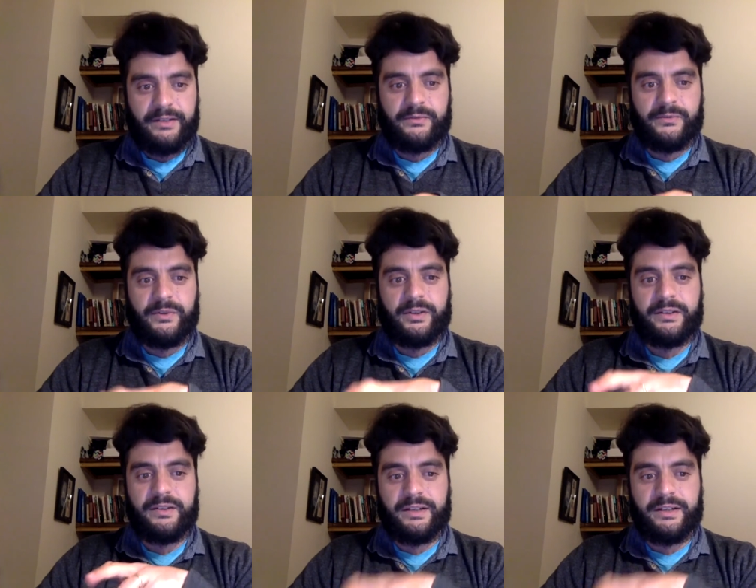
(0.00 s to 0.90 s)
You've got
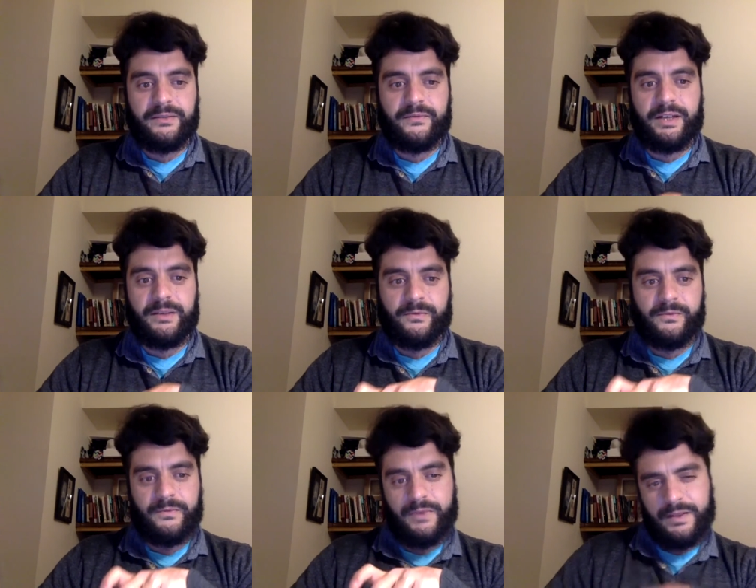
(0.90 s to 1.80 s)
35,
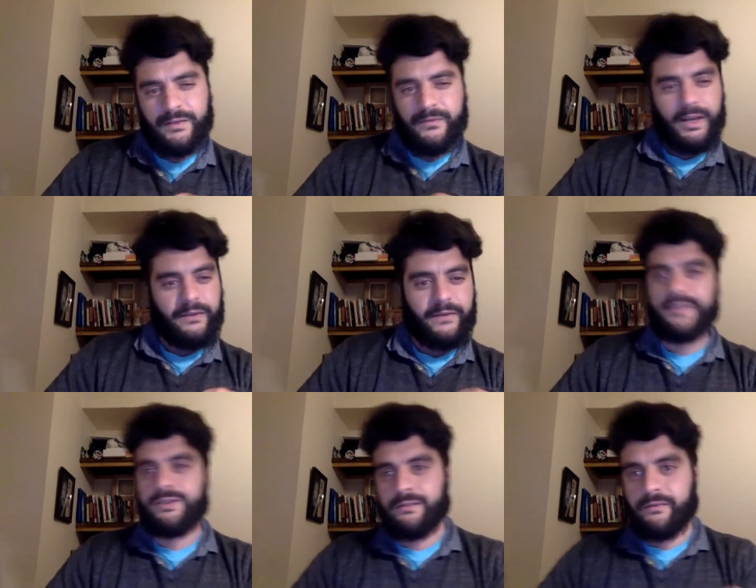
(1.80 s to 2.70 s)
35
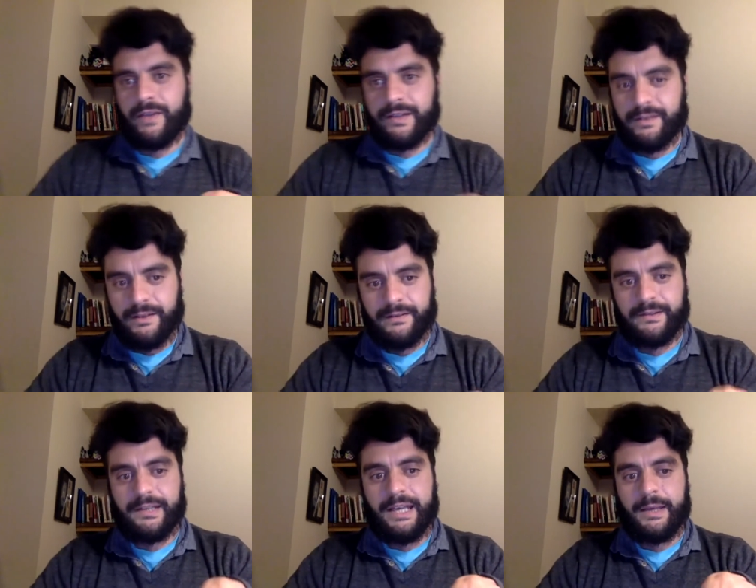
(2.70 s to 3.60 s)
angel investors
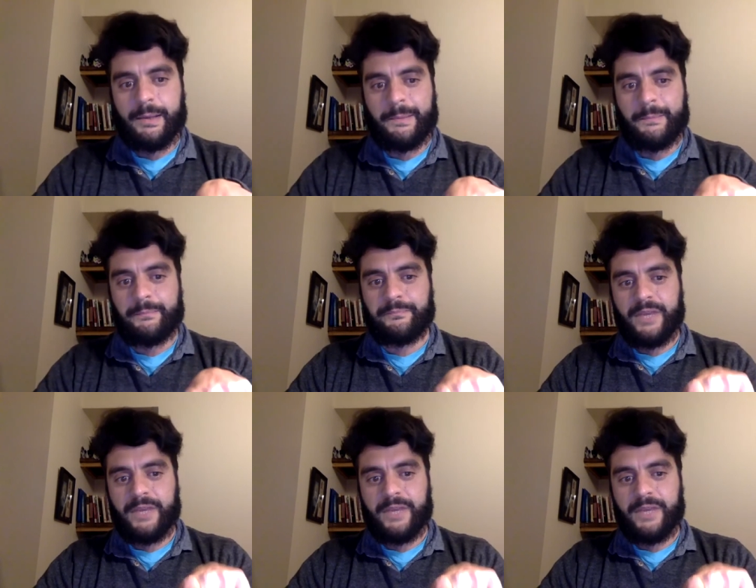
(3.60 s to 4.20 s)
um,